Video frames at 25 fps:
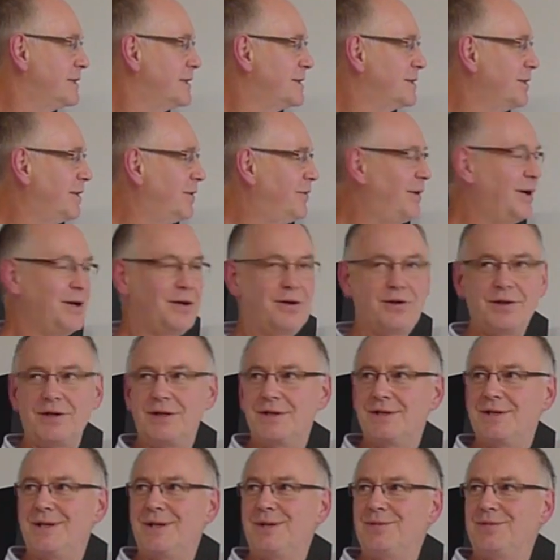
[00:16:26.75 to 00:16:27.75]
It's not a very good
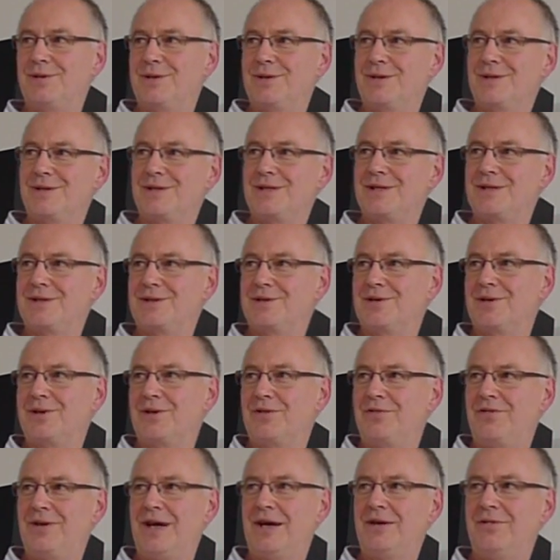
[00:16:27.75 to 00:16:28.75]
example because it's still got a
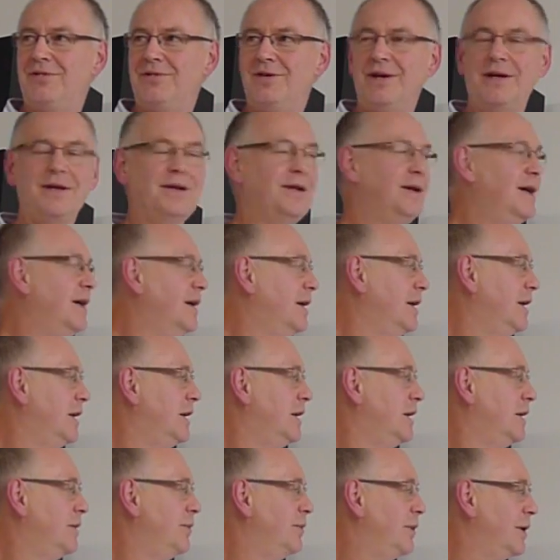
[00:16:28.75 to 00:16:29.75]
flat front,
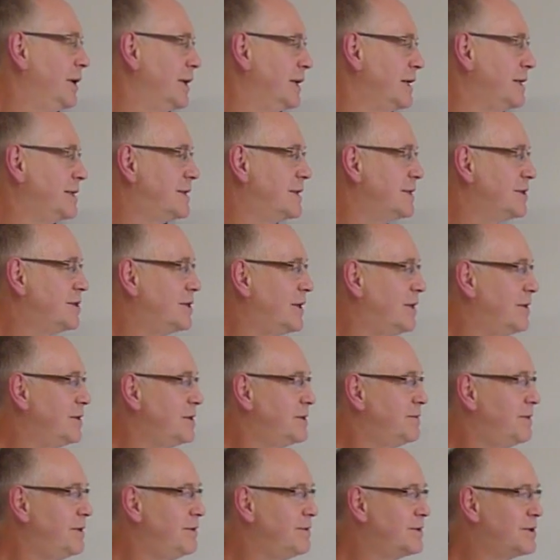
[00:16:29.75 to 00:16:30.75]
but at least it shows
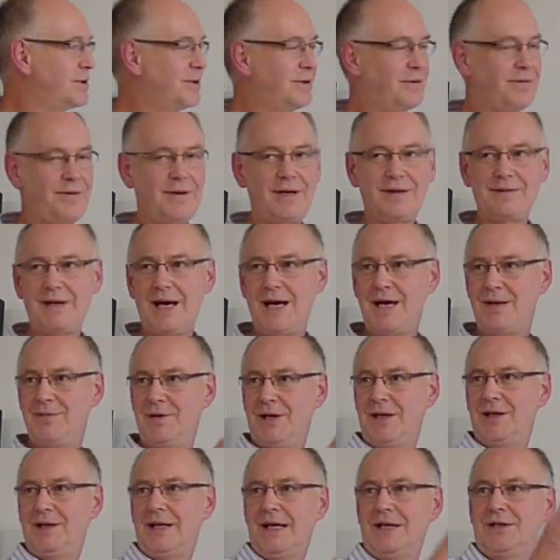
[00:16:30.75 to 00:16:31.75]
we were sort of
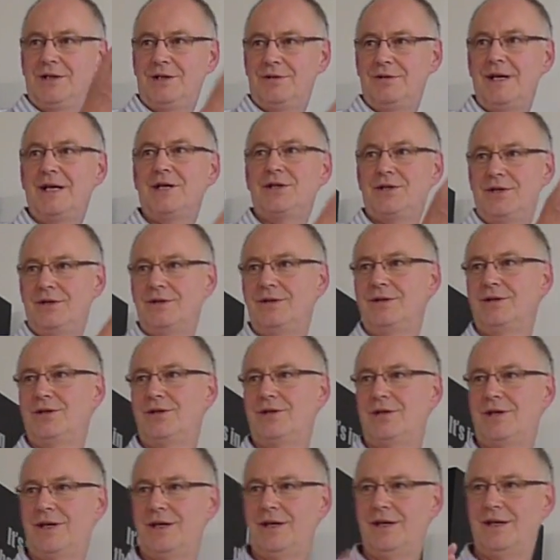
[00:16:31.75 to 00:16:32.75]
aiming in that direction to
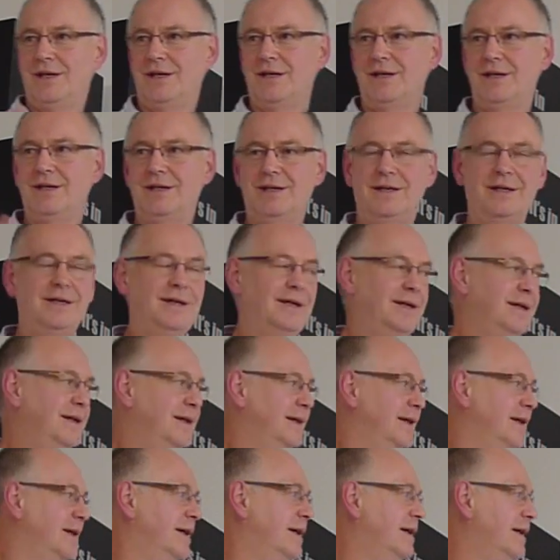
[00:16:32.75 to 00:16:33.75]
try and get a
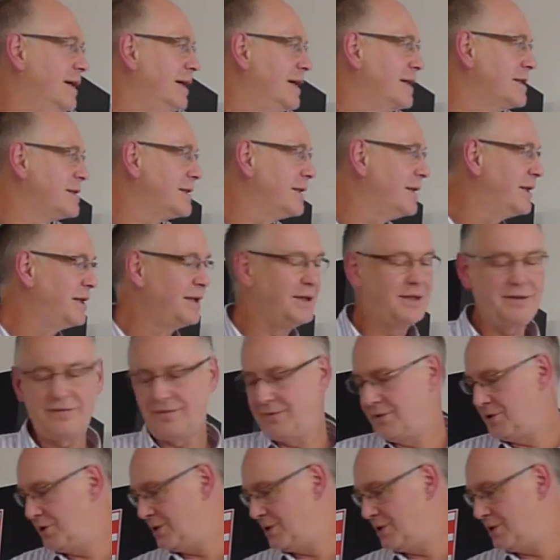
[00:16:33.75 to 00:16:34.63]
slightly different